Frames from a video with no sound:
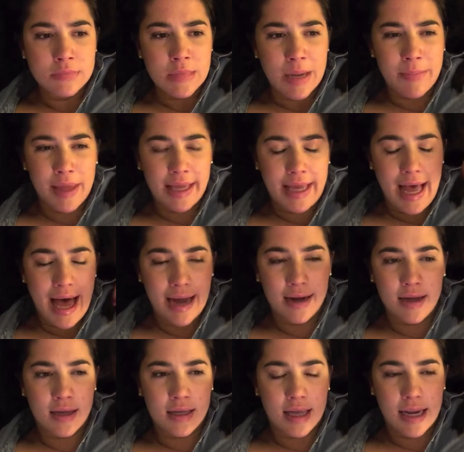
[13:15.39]
I'm like kind
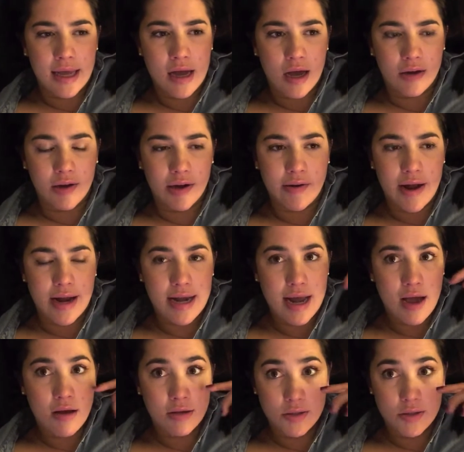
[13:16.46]
of getting hungry right now,